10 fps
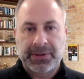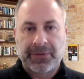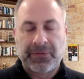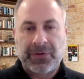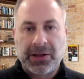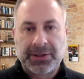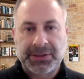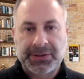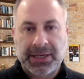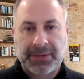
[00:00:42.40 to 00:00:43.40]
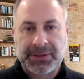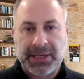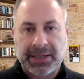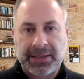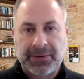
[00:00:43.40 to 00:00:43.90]
if you follow us on
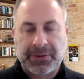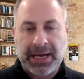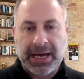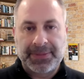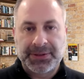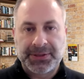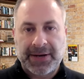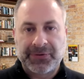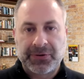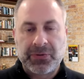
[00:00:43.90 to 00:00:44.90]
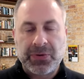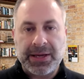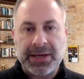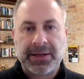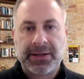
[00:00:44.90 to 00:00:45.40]
Substack. And then what happens is after a
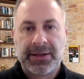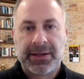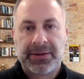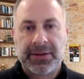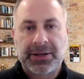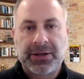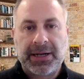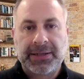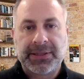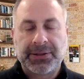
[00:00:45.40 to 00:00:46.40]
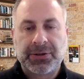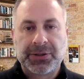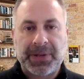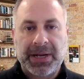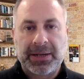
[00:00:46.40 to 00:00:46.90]
week, that content
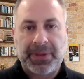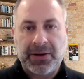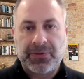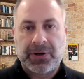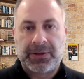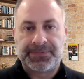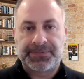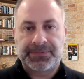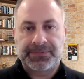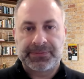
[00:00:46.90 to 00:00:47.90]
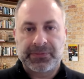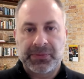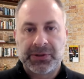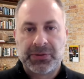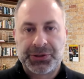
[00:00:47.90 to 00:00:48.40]
goes behind a paywall,
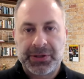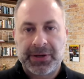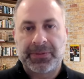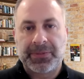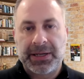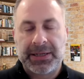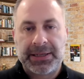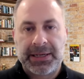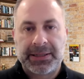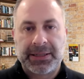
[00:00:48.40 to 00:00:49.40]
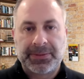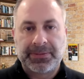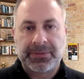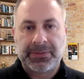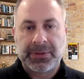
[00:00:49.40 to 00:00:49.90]
which you have to pay
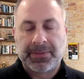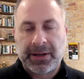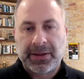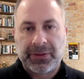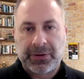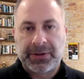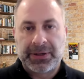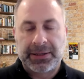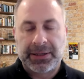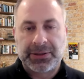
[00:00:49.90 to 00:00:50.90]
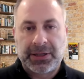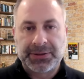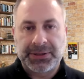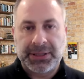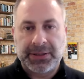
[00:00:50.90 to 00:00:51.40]
$9.99 a month or
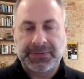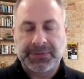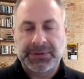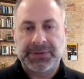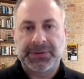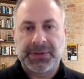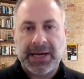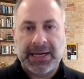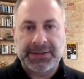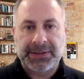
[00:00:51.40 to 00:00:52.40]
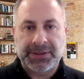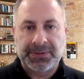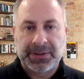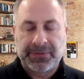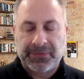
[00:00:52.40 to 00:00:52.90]
$99 a year to access.
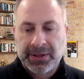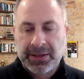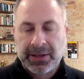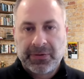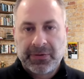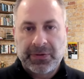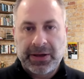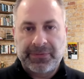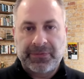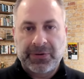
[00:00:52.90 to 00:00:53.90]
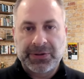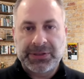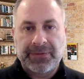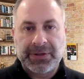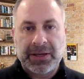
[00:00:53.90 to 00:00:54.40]
But for that first
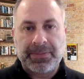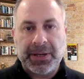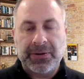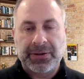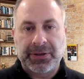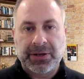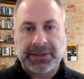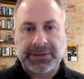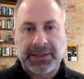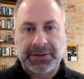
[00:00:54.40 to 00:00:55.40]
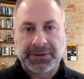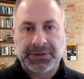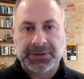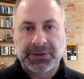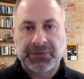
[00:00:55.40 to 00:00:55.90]
7-day period, the content
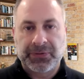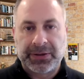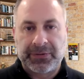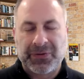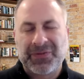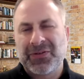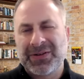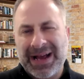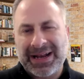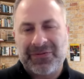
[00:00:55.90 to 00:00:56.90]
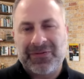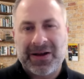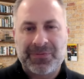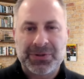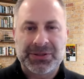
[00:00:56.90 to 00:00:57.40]
is free. For
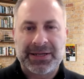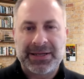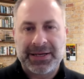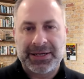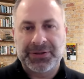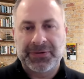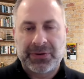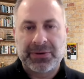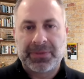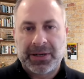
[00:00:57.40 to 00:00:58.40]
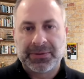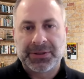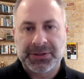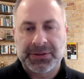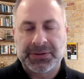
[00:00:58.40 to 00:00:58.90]
95%-ish of what we
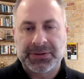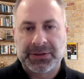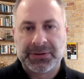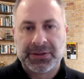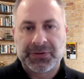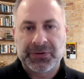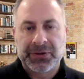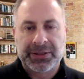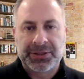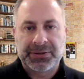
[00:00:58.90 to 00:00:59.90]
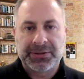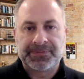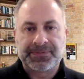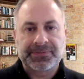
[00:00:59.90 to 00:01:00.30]
publish, it's free initially.